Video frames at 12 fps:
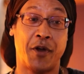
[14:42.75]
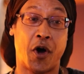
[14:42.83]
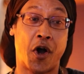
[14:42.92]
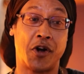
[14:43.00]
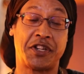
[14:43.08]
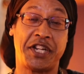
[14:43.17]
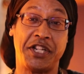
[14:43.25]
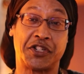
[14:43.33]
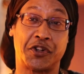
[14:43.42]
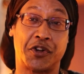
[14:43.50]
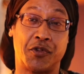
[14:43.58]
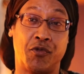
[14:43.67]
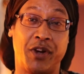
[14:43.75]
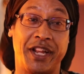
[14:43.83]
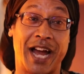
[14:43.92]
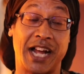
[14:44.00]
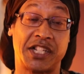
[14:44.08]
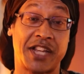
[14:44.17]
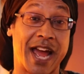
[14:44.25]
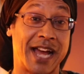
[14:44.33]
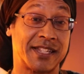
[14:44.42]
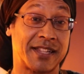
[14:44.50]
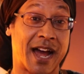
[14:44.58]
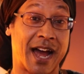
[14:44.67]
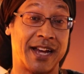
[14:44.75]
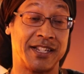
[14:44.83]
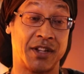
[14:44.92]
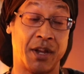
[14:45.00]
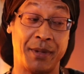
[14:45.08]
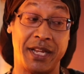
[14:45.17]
The art teacher really got chastised.